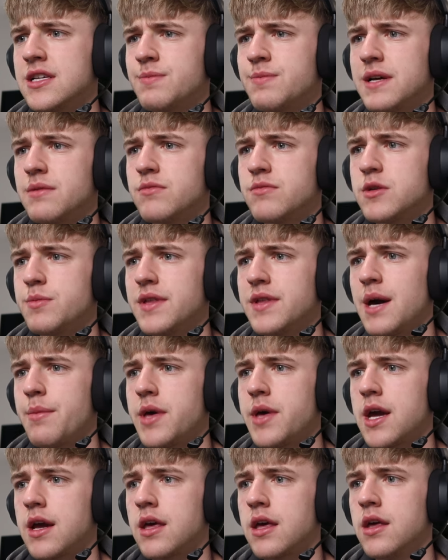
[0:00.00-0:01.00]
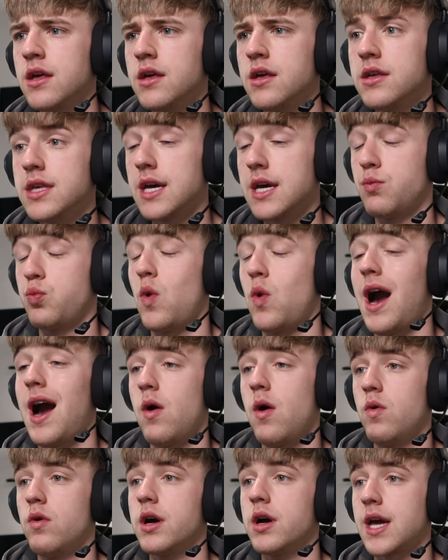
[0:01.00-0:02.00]
expect them to be that big. Yeah,
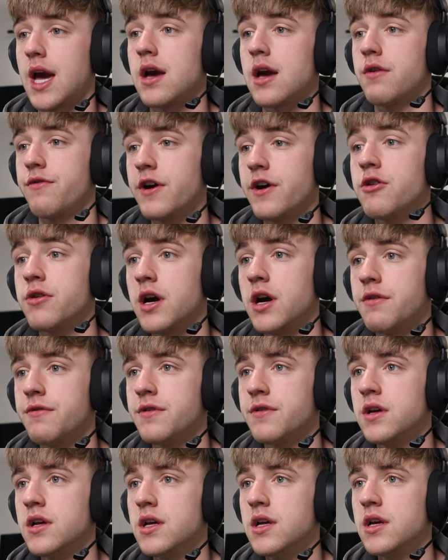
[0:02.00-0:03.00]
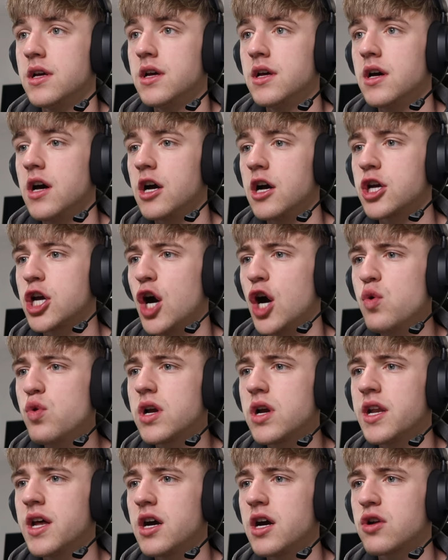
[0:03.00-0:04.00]
wow. Okay, fair enough. A
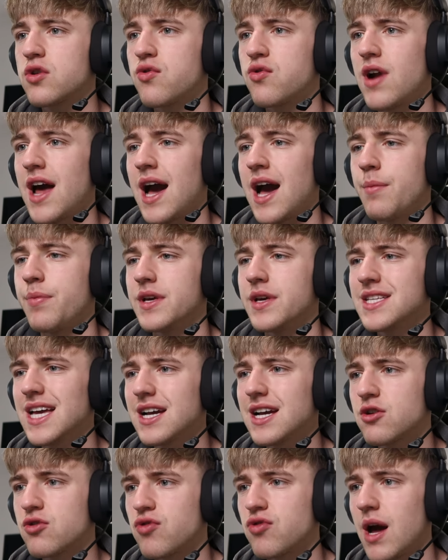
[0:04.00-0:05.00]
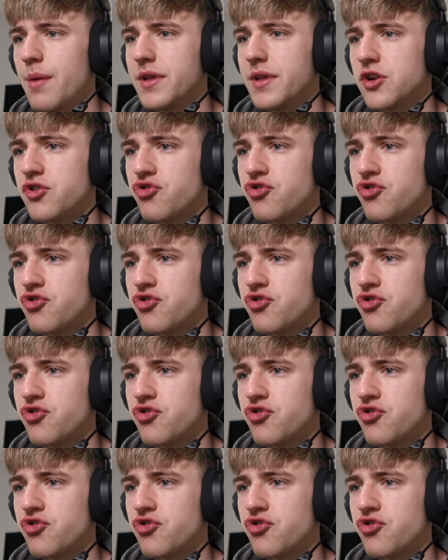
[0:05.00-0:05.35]
coconut crab. Is that a crab in a